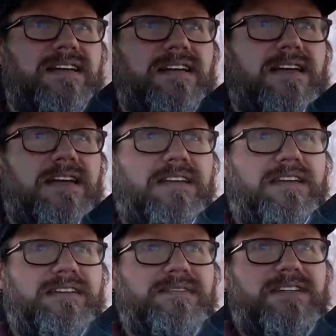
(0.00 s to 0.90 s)
And
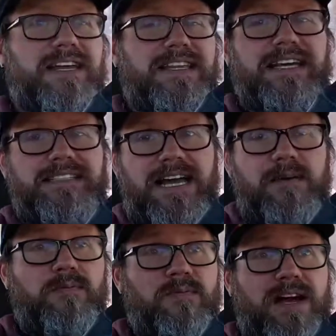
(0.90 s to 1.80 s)
it's at that
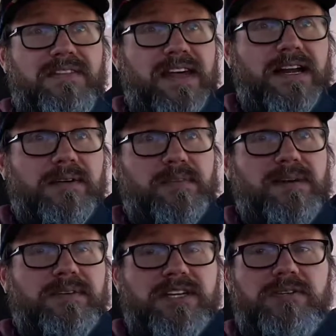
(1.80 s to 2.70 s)
time I thought I'd be
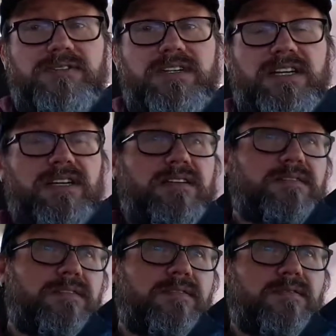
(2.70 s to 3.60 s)
able to use the
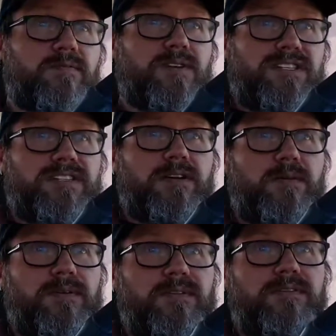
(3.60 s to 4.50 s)
original
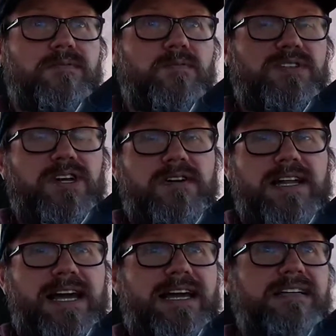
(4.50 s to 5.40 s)
return
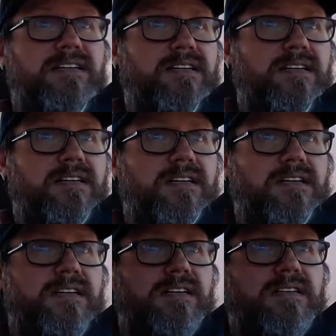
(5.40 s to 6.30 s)

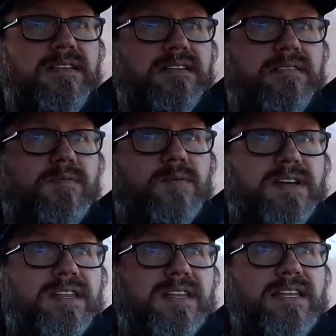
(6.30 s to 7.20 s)
line
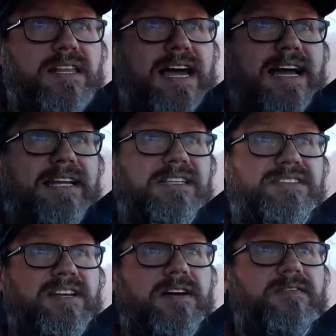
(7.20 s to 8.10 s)
when the line
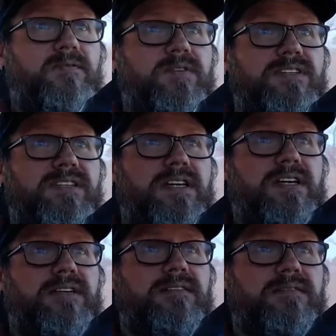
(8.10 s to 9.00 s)
itself was
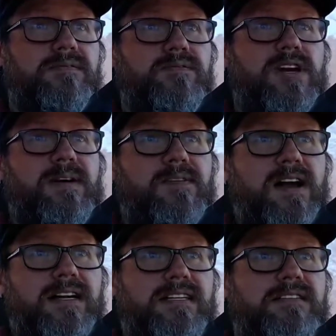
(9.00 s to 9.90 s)
uh, dry
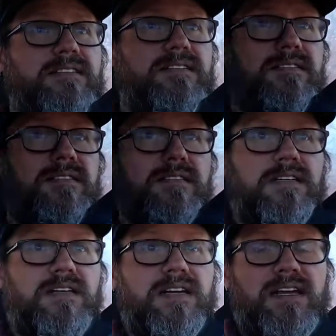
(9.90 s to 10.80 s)
rotted.
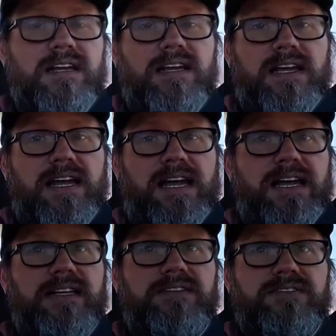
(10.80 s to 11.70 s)

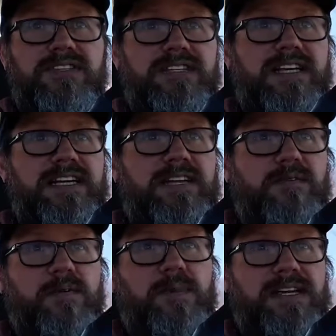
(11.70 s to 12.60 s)
And since I need to
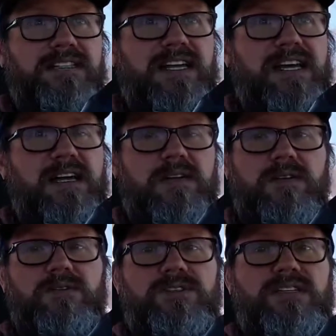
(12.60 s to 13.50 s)
replace that
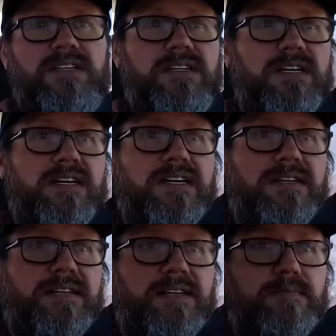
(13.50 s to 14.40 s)
hose, uh,
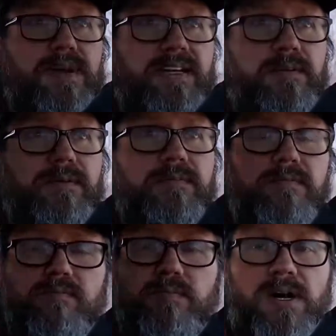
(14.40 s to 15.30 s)
the metal
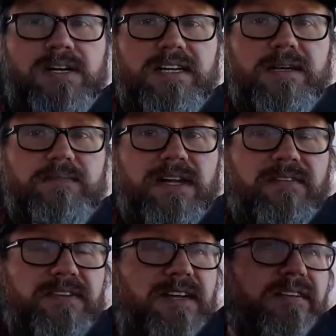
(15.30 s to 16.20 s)
part that comes off
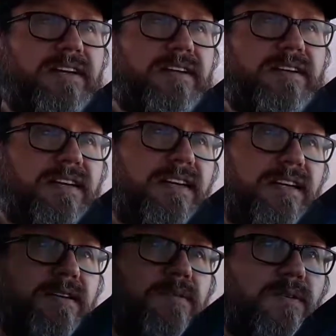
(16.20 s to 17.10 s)
the, the
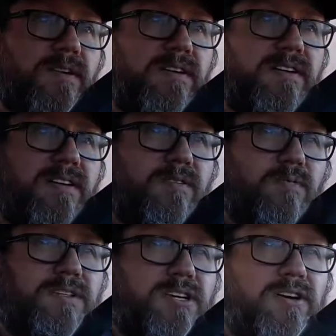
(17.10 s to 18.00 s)

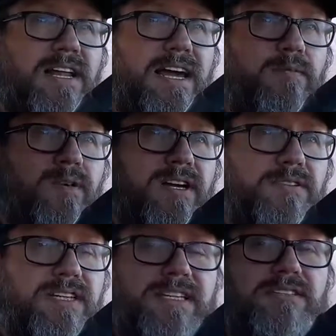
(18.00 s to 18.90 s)
return line where it
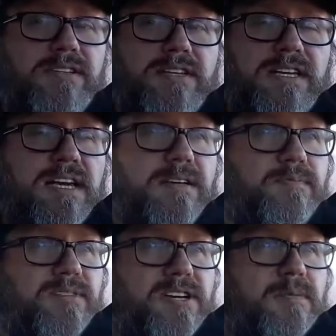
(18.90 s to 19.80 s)
goes into the
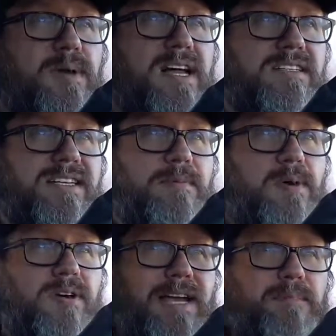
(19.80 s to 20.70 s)
uh, steering box, that
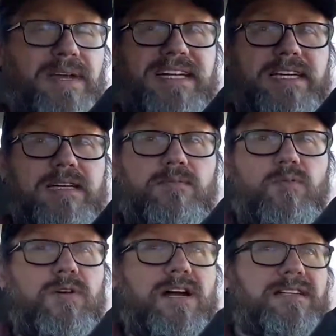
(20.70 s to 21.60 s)
part got bent up
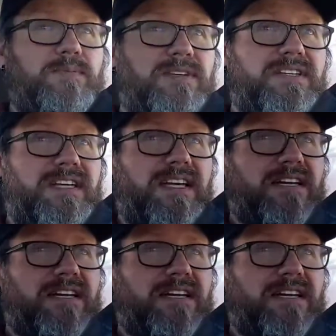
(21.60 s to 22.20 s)
where I was putting the uh,